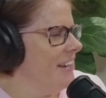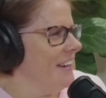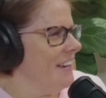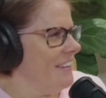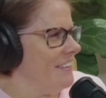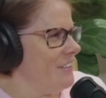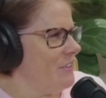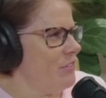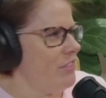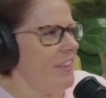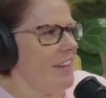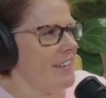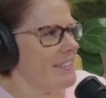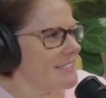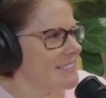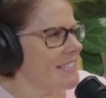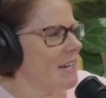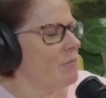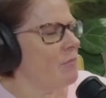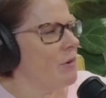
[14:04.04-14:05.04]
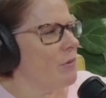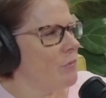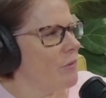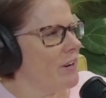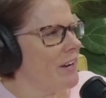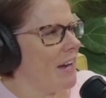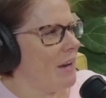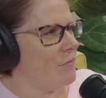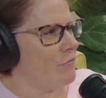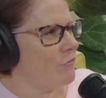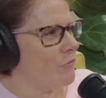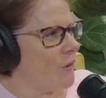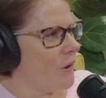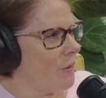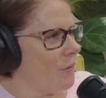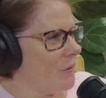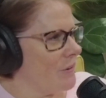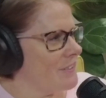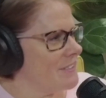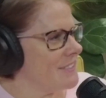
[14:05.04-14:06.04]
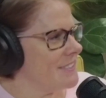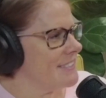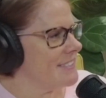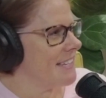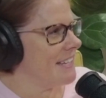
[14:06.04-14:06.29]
You think someone would come forward to say